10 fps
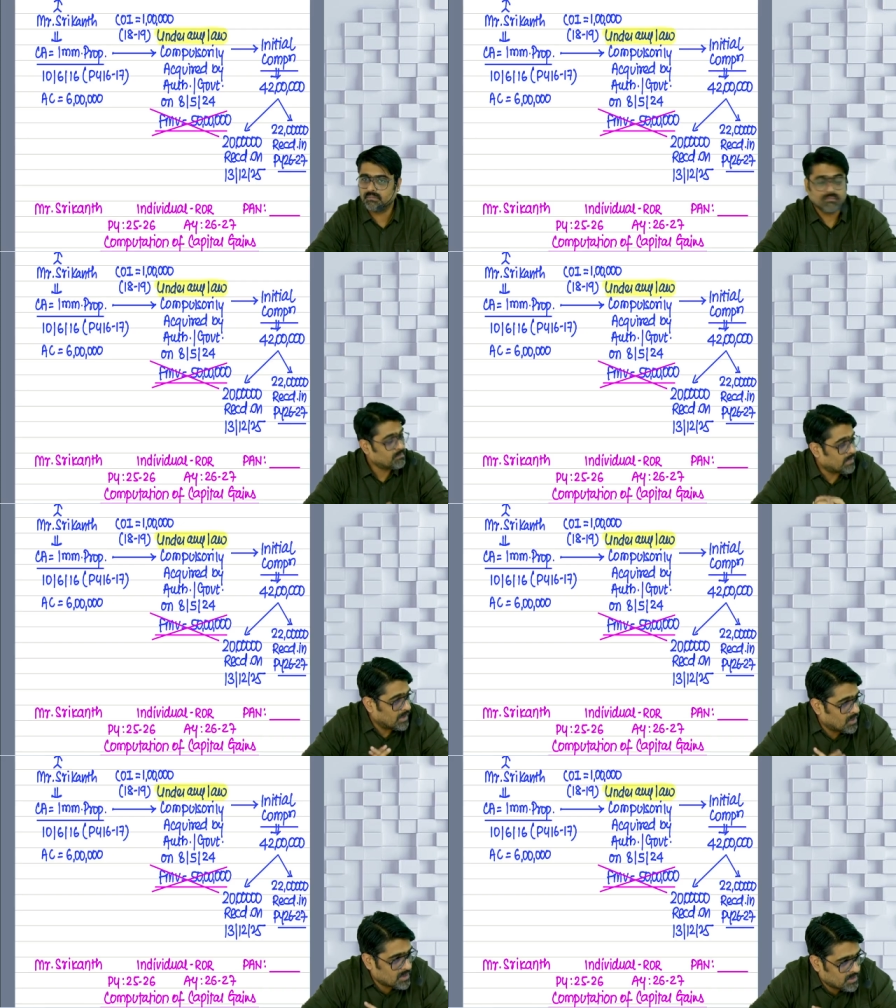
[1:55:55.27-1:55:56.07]
my
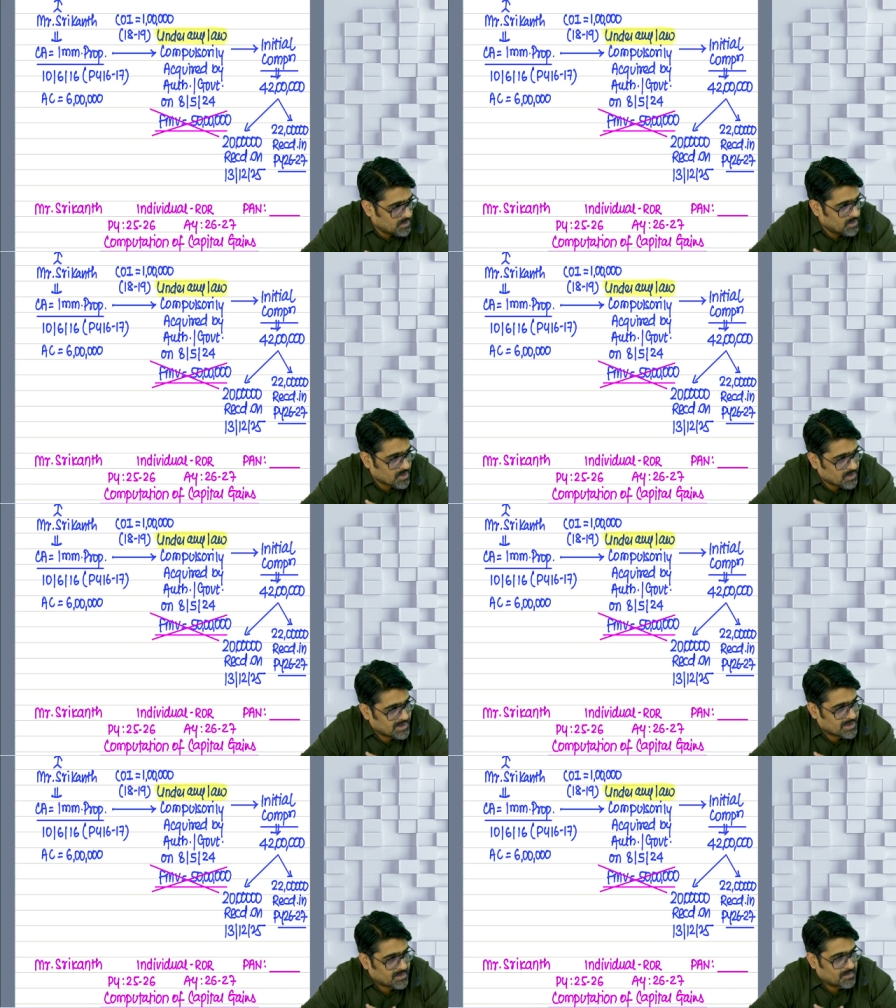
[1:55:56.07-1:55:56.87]
lord, your
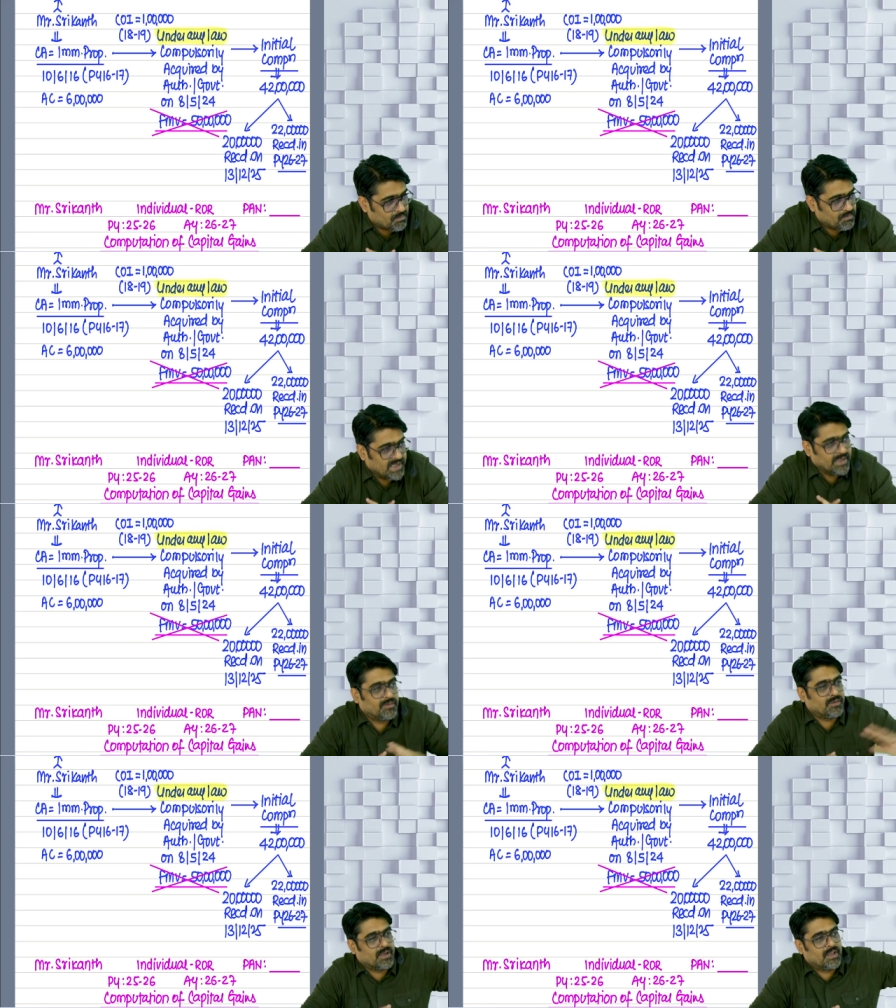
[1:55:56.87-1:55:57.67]
honor, please
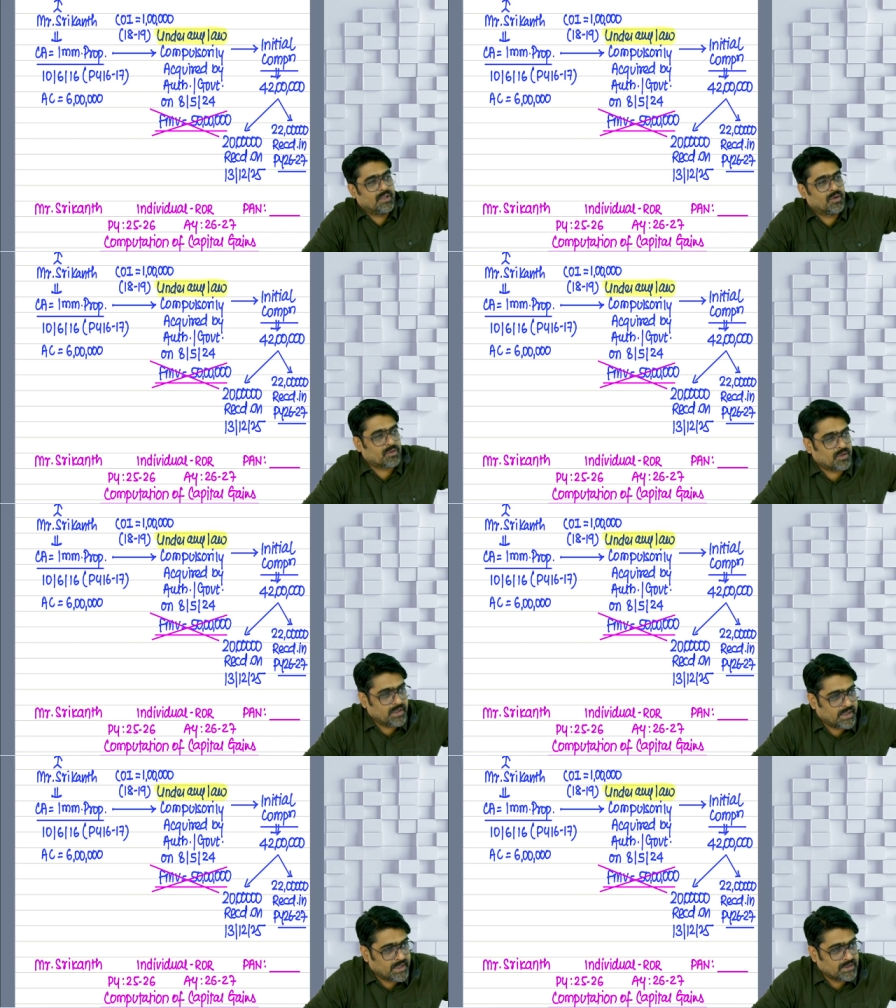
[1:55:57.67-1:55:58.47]
tell the
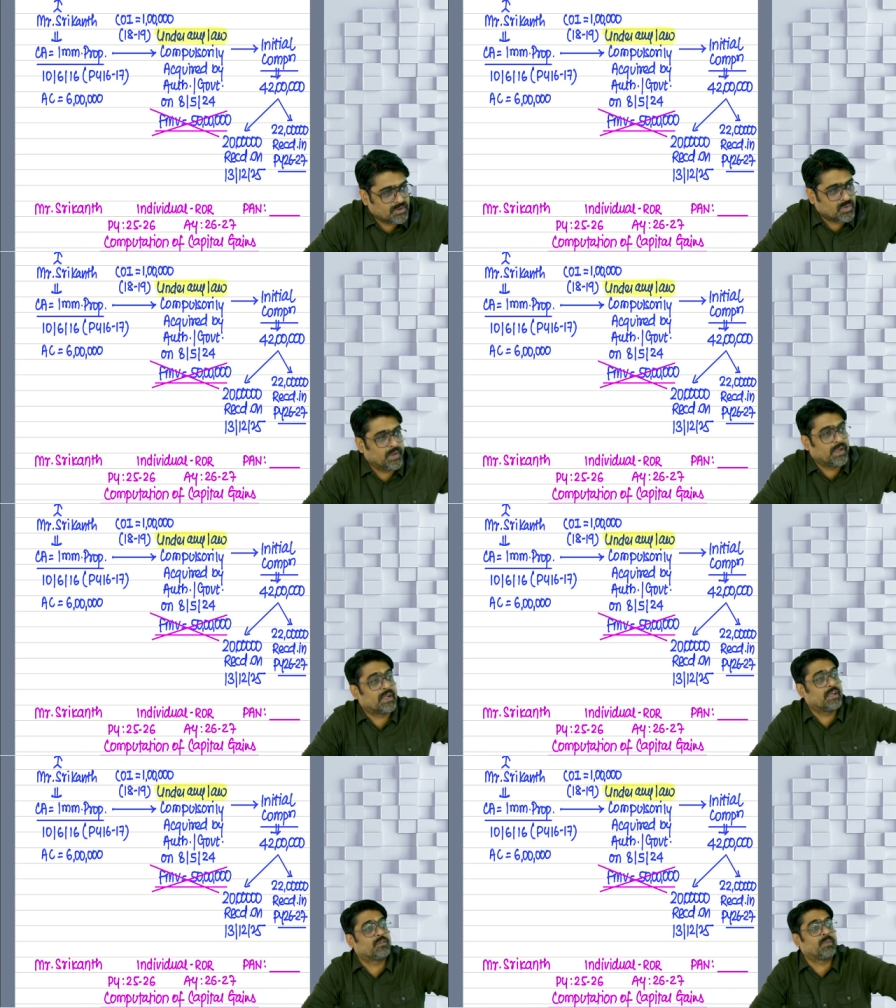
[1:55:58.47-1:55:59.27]
authorities to
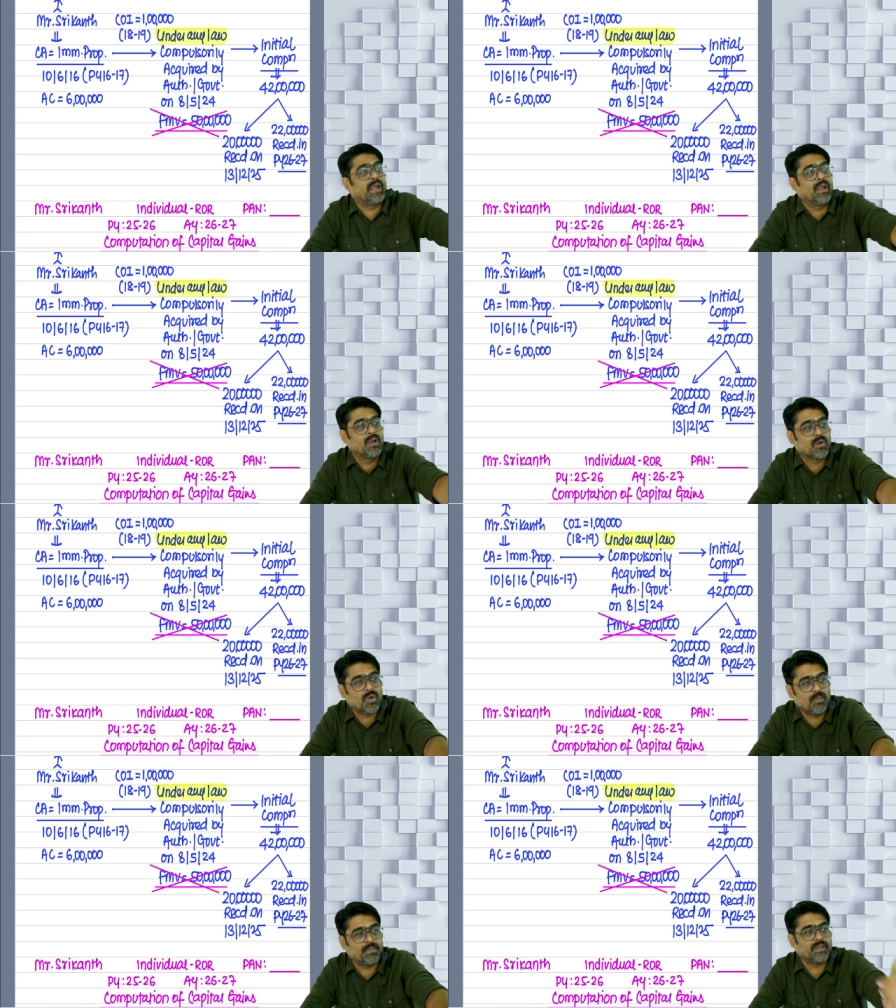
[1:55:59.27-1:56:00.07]
increase my
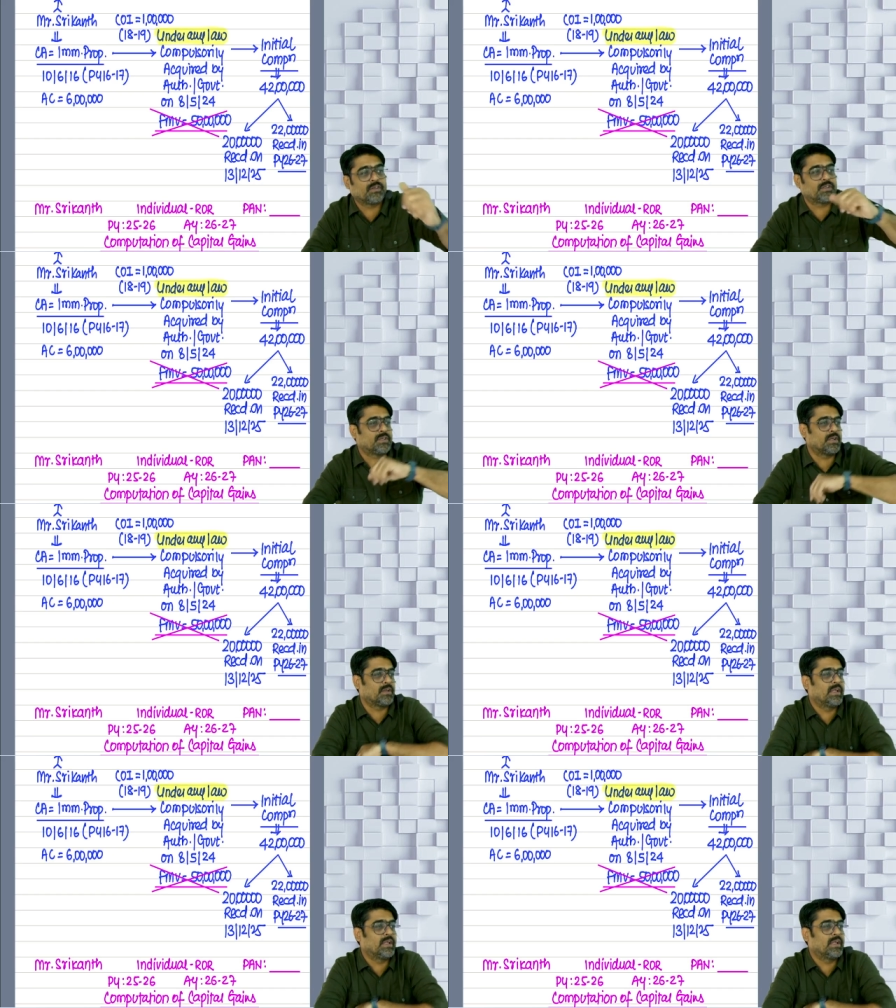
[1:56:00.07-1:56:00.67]
compensation. They